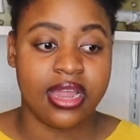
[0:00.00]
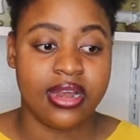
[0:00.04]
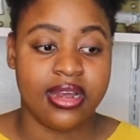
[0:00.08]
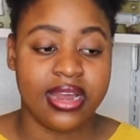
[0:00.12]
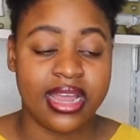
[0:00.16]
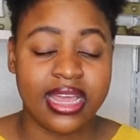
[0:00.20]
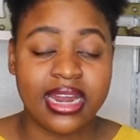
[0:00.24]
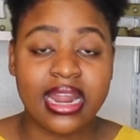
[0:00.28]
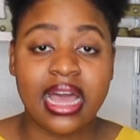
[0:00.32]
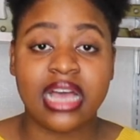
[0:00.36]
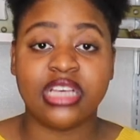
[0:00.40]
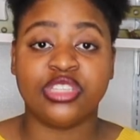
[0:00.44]

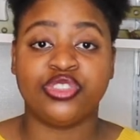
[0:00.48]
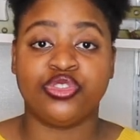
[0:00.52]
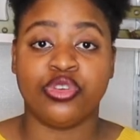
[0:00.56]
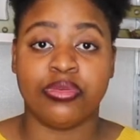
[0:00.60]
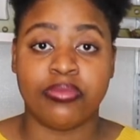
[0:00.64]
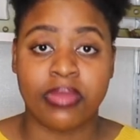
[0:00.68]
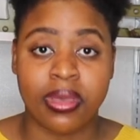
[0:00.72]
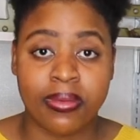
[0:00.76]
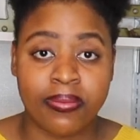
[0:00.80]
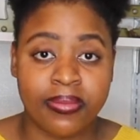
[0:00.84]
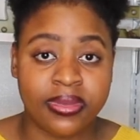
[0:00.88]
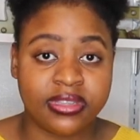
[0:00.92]
Let us
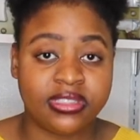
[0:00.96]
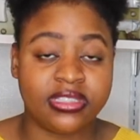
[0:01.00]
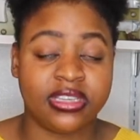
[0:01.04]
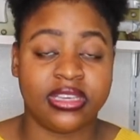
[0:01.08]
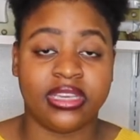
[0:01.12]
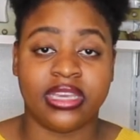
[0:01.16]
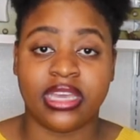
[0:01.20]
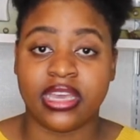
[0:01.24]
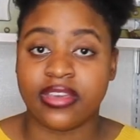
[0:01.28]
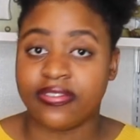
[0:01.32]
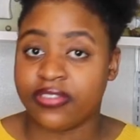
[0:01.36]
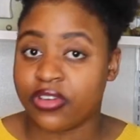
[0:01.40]
remember to
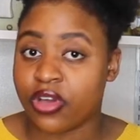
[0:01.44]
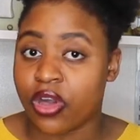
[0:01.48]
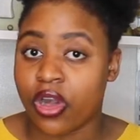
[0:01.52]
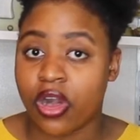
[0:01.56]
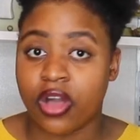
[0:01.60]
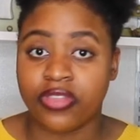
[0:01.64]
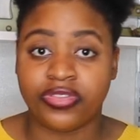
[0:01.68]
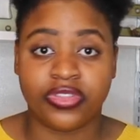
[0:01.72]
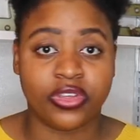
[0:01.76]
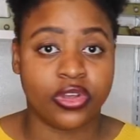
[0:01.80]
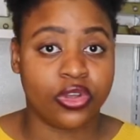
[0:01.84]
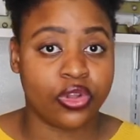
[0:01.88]
give
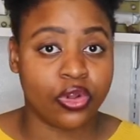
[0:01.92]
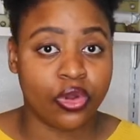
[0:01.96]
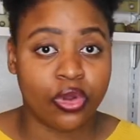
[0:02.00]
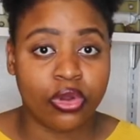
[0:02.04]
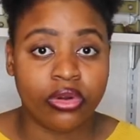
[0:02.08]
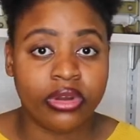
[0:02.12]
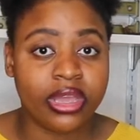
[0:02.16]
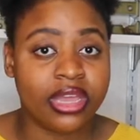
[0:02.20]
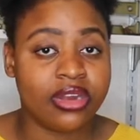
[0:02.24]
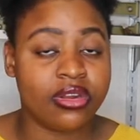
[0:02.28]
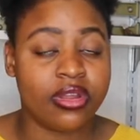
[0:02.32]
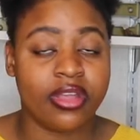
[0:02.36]
God the
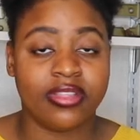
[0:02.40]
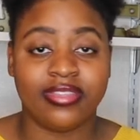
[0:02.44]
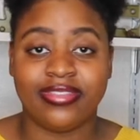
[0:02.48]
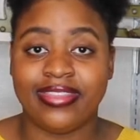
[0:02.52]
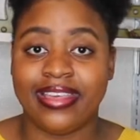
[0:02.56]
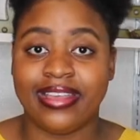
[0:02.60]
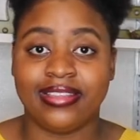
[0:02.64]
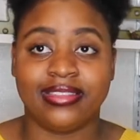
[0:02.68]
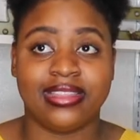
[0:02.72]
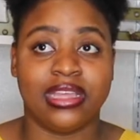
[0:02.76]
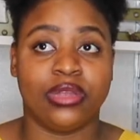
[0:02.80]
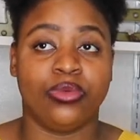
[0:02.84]
glory and not
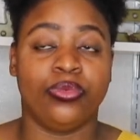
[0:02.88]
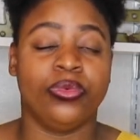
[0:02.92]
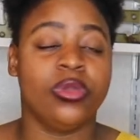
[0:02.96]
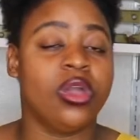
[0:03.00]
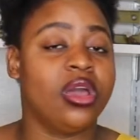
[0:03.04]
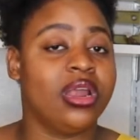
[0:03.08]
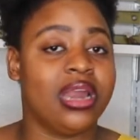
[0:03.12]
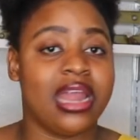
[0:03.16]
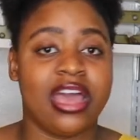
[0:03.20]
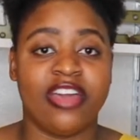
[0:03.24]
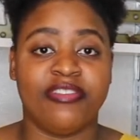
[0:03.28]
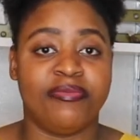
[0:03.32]
think that we
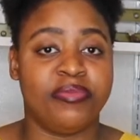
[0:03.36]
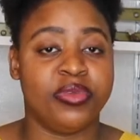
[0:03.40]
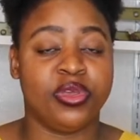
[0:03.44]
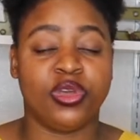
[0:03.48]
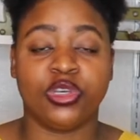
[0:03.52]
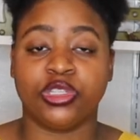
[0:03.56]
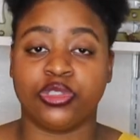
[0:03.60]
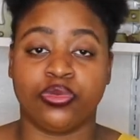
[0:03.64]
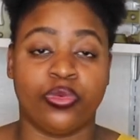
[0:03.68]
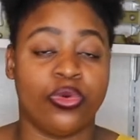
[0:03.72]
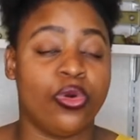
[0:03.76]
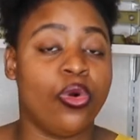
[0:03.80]
are alive
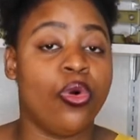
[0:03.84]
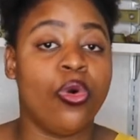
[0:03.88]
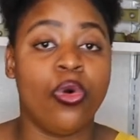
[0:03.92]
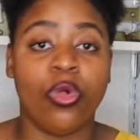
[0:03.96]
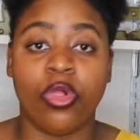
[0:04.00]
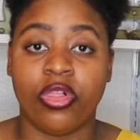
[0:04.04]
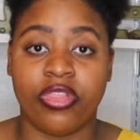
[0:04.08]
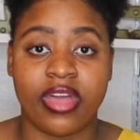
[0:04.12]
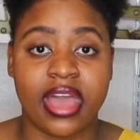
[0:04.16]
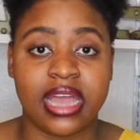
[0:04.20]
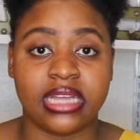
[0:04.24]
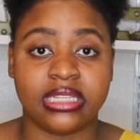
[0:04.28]
because we're
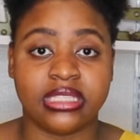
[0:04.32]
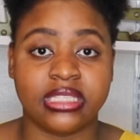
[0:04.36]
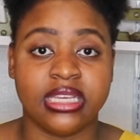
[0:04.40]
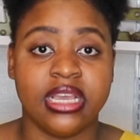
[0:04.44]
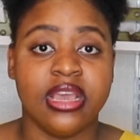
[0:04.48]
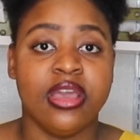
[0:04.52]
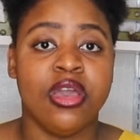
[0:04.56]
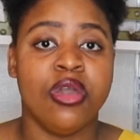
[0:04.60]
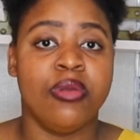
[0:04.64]
all that.